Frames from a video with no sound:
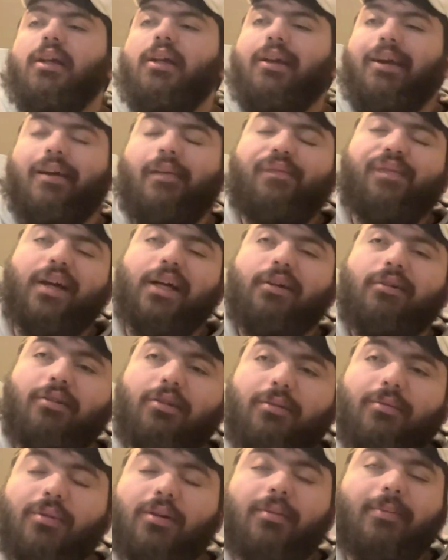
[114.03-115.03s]
if I go
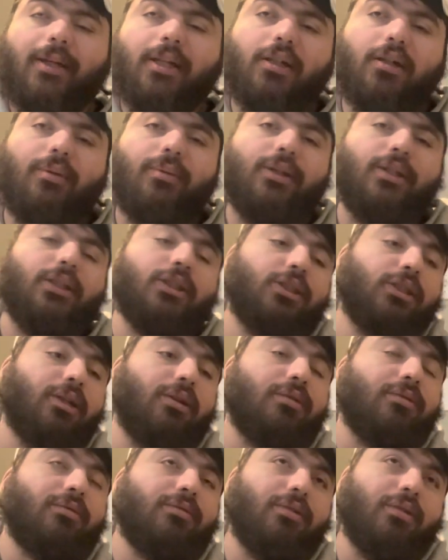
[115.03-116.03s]
to one of my coworkers, yo,
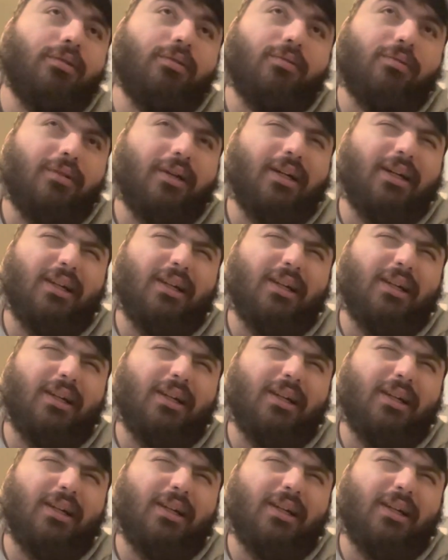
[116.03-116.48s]
you know who,